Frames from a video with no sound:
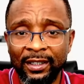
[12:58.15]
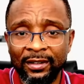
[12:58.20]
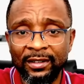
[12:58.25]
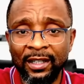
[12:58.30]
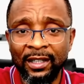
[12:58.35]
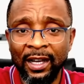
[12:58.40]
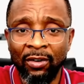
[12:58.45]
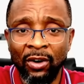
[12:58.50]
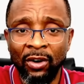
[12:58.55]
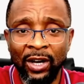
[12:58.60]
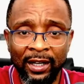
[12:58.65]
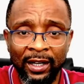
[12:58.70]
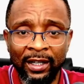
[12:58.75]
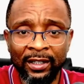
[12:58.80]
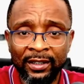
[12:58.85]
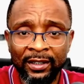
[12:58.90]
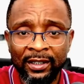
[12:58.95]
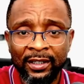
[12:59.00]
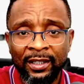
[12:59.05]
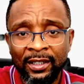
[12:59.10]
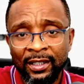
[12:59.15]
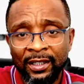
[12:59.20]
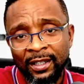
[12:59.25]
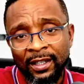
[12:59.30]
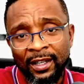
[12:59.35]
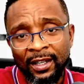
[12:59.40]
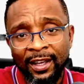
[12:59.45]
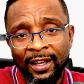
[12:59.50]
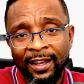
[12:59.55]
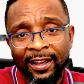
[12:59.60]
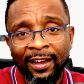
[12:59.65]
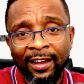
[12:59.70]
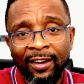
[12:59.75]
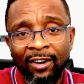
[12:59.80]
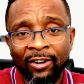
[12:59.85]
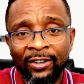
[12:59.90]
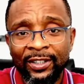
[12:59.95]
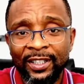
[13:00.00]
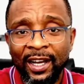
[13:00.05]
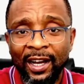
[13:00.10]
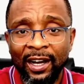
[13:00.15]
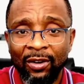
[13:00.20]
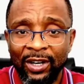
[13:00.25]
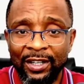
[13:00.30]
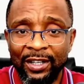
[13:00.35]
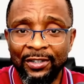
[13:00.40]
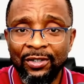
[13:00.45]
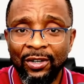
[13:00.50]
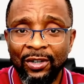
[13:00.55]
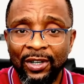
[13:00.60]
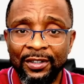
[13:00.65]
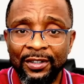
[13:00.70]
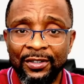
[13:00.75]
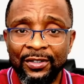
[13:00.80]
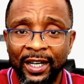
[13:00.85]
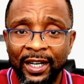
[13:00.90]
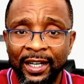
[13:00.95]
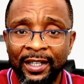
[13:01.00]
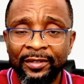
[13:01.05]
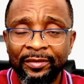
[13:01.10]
our under our soils, right?